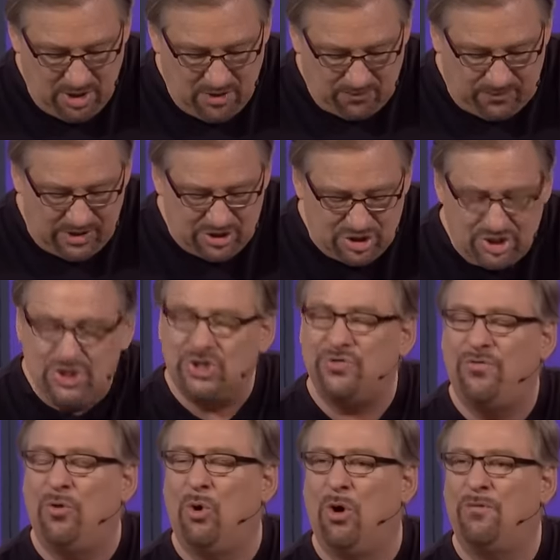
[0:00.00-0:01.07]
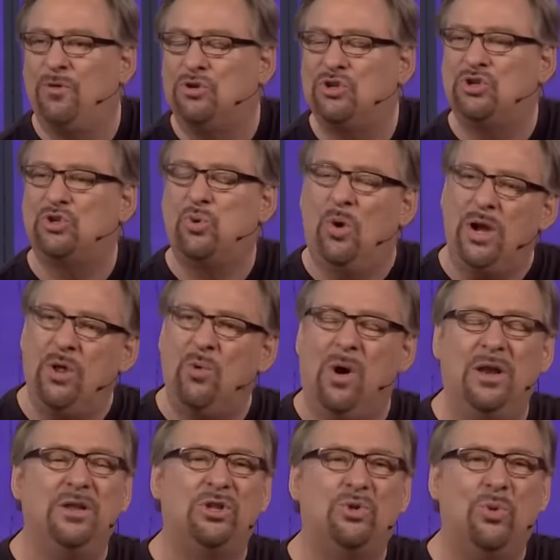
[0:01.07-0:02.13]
Ephesians 4, verses 21 to